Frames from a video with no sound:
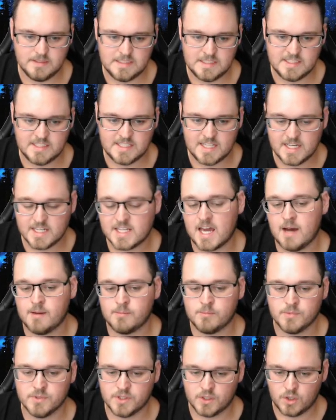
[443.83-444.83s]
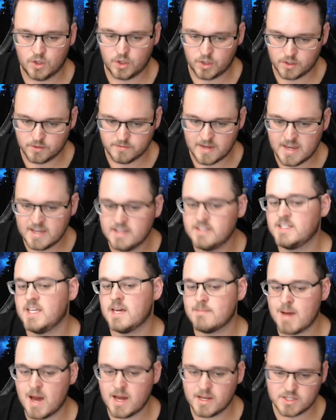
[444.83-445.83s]
did come with a lot of
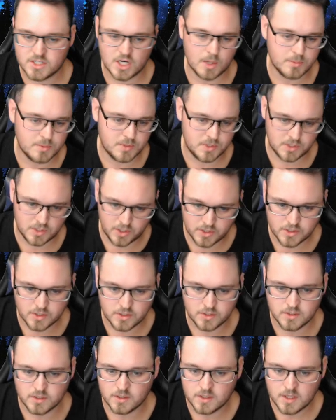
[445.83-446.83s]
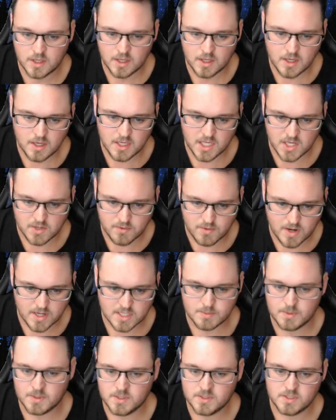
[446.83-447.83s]
easier matchups. You know, you got your
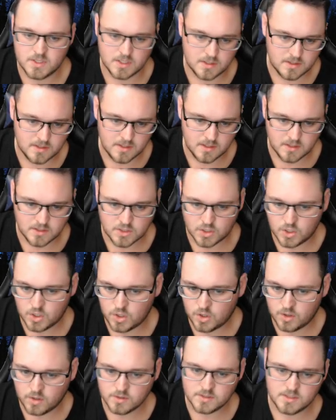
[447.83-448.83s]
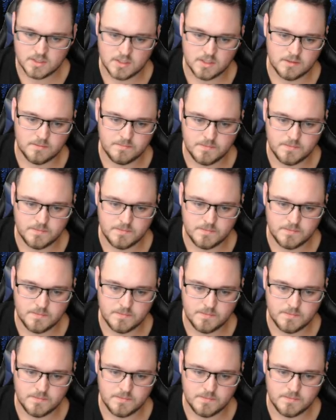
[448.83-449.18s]
Richmond, your Geelong, your